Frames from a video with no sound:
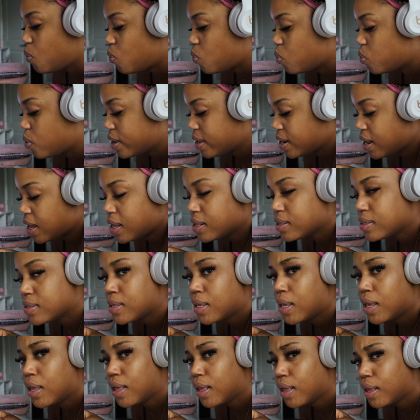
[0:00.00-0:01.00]
When I
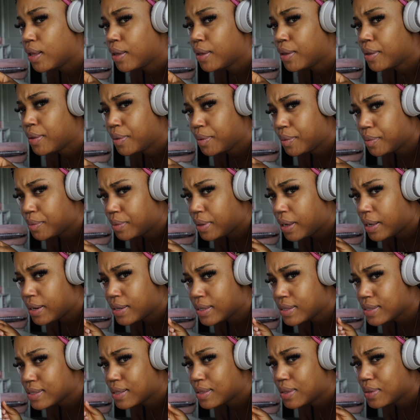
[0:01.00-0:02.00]
tell you that
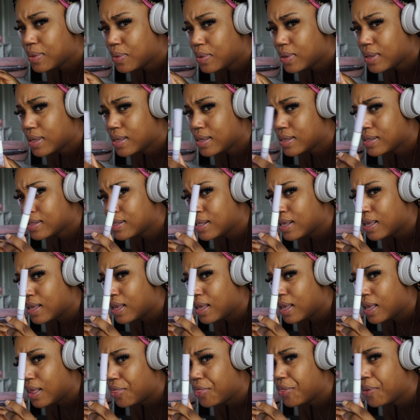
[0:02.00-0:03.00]
this glue is
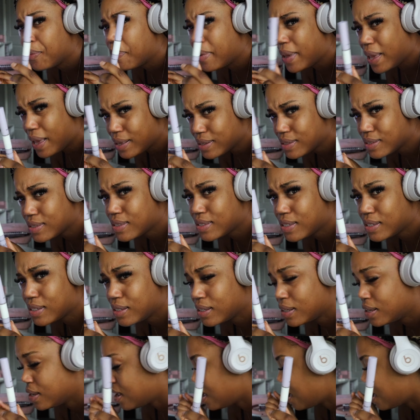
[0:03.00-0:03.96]
the best,